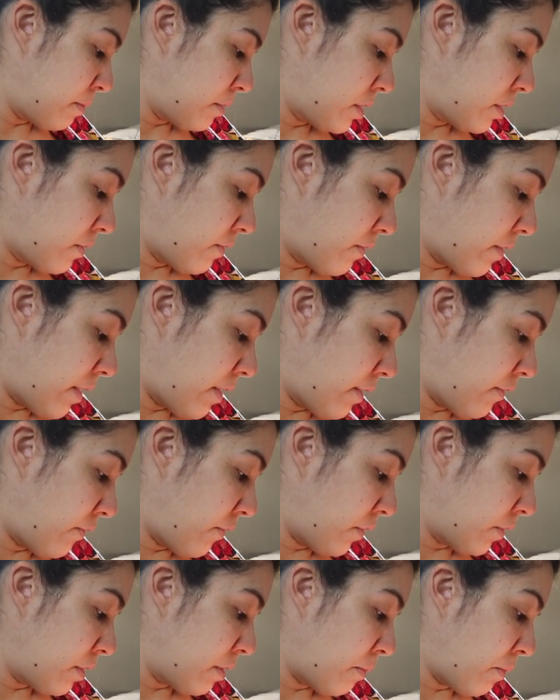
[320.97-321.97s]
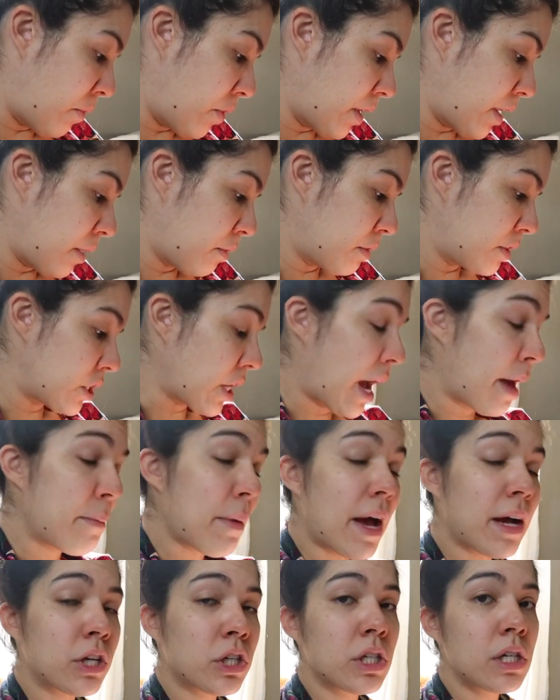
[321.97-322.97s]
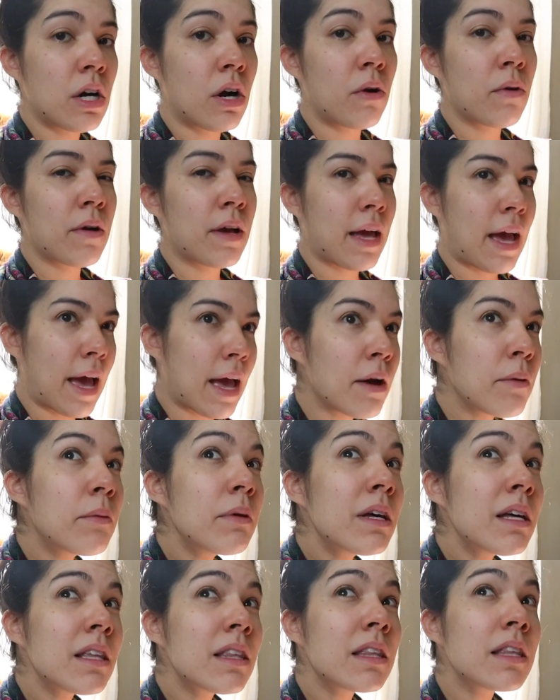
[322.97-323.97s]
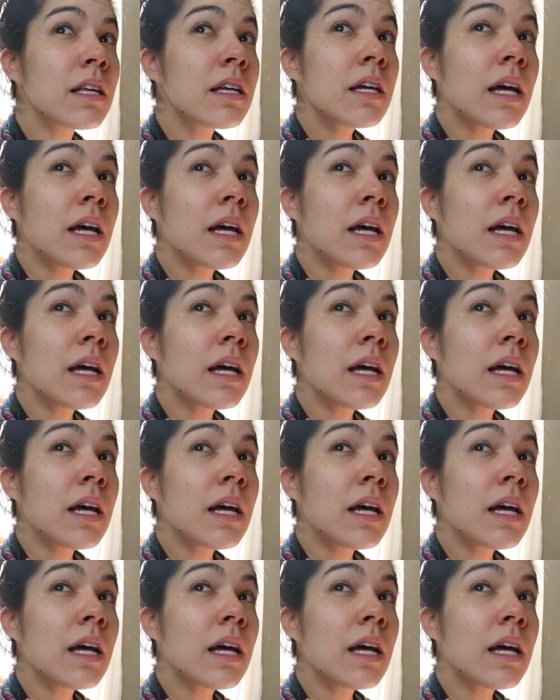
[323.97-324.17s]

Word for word: I'm still very full in the morning, which I'm actually okay with